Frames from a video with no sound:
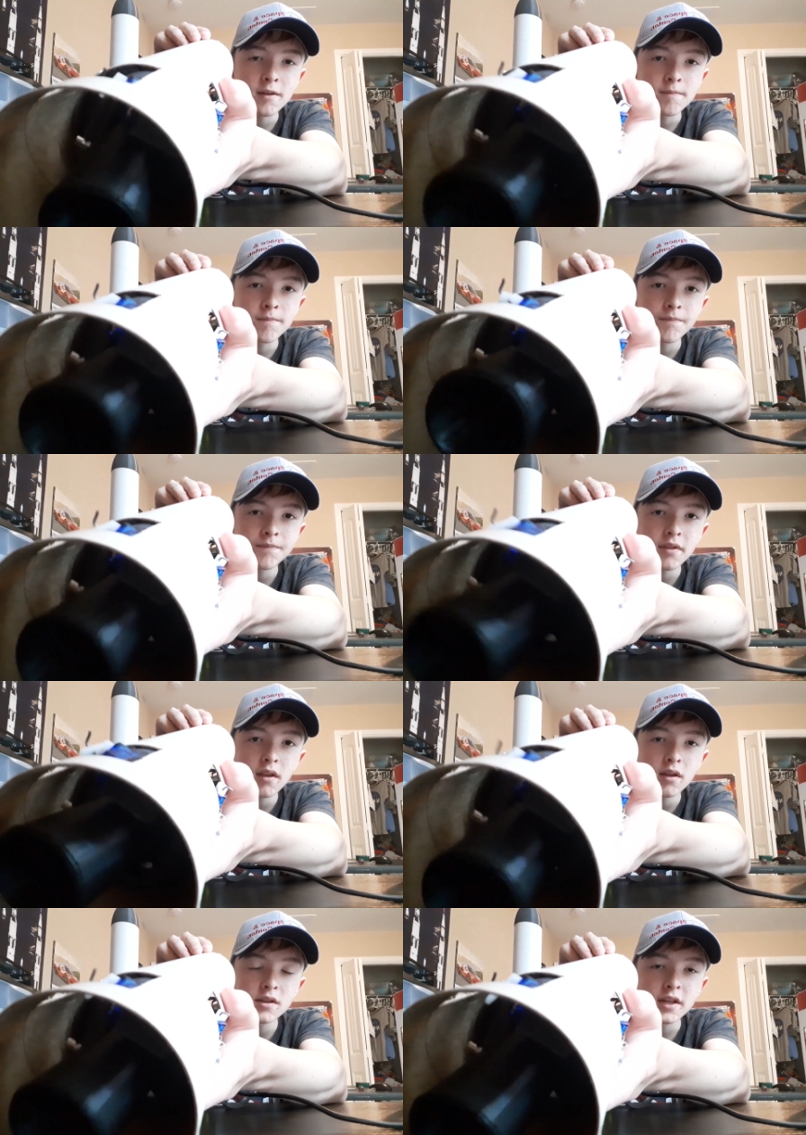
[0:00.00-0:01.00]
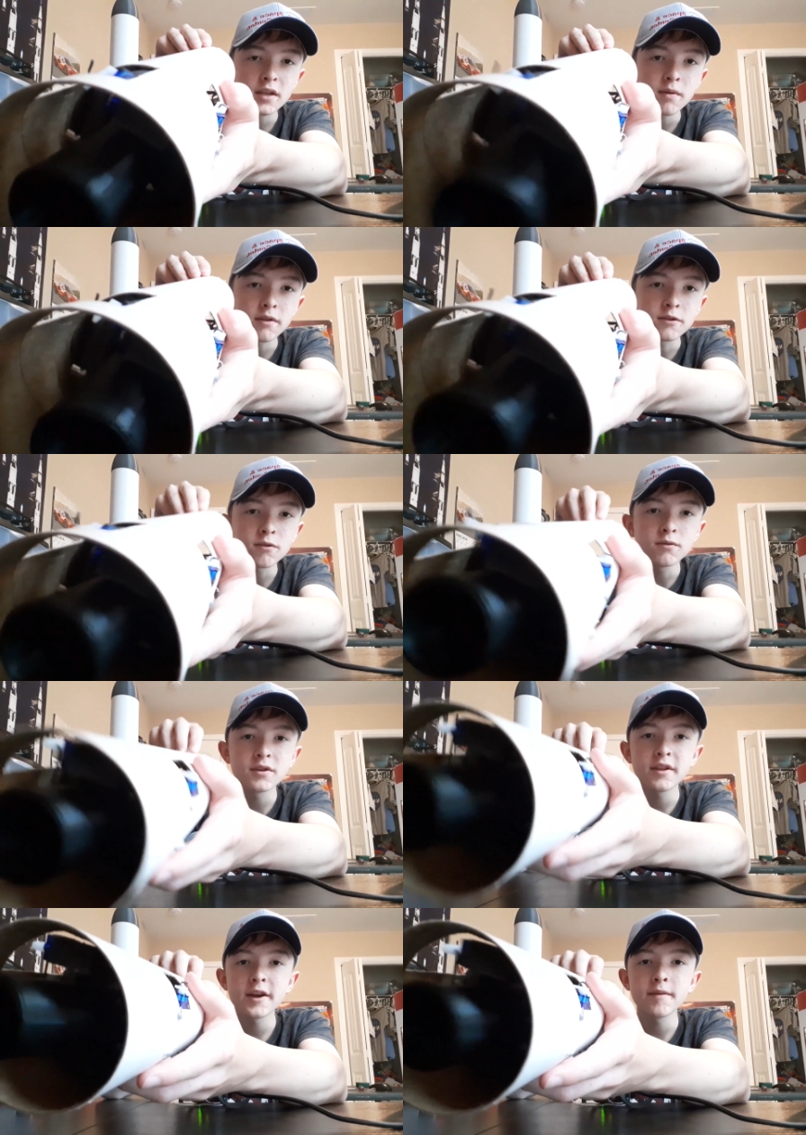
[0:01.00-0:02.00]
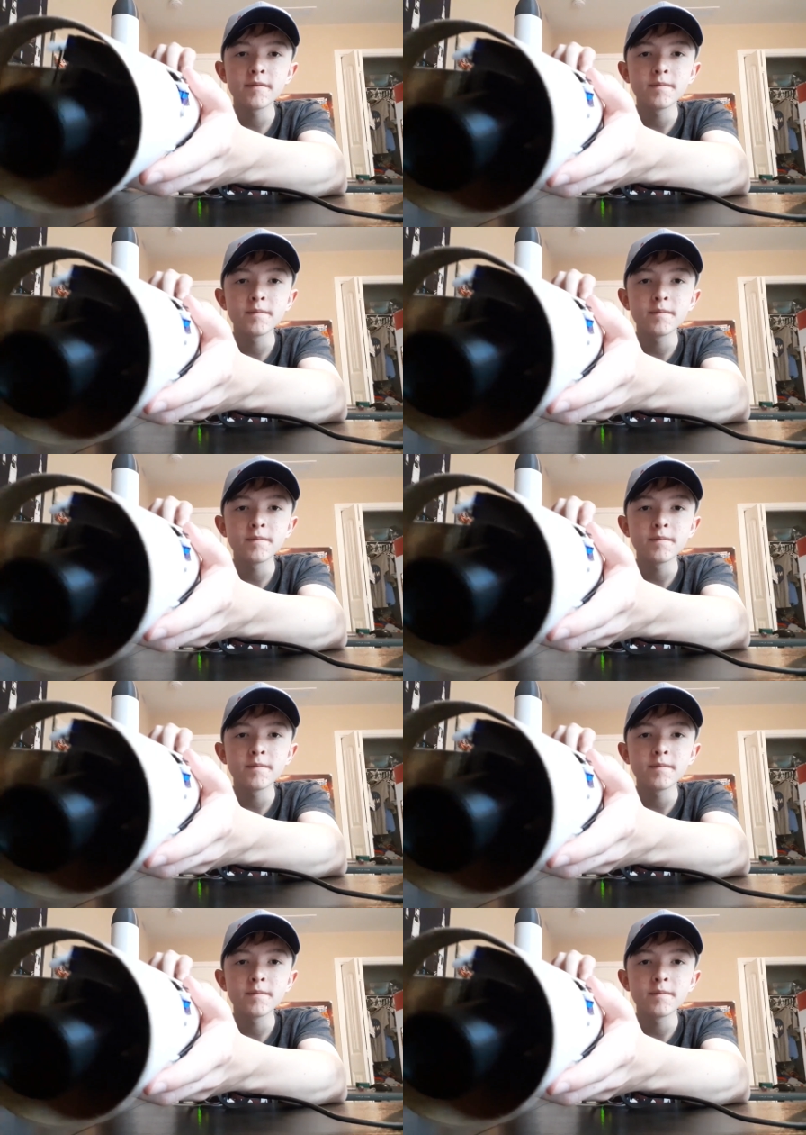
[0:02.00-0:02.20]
So that's why those holes are there.